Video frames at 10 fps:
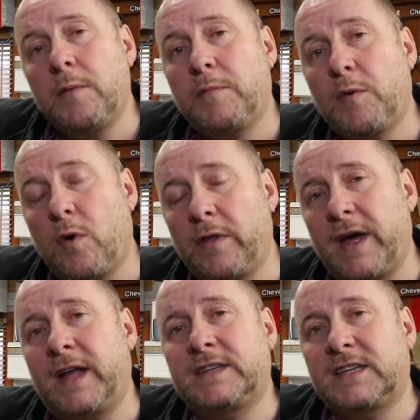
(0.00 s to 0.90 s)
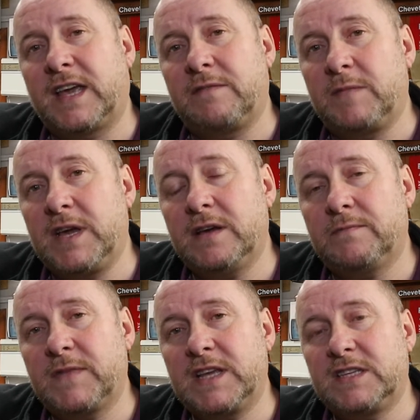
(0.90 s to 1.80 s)
But what that gave me
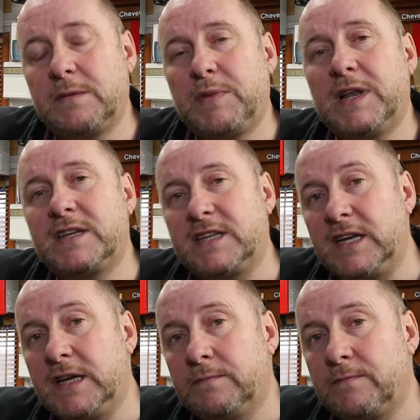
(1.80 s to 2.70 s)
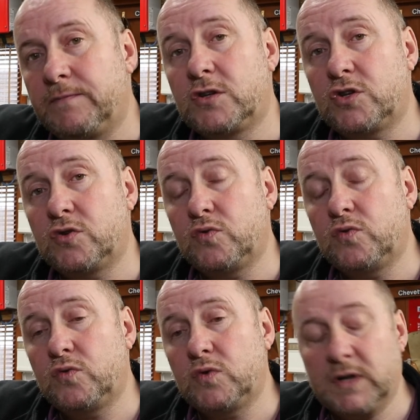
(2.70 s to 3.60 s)
is the ability
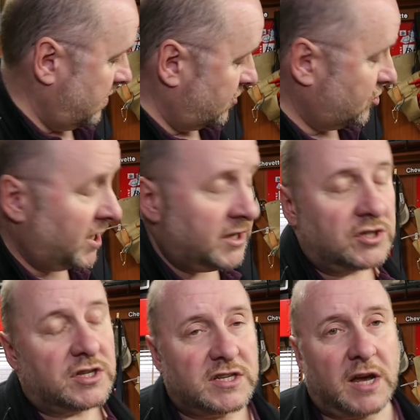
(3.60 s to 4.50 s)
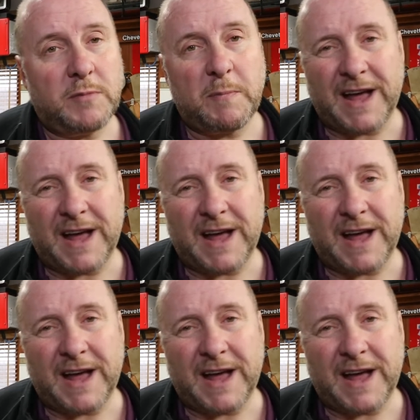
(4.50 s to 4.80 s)
to change the type of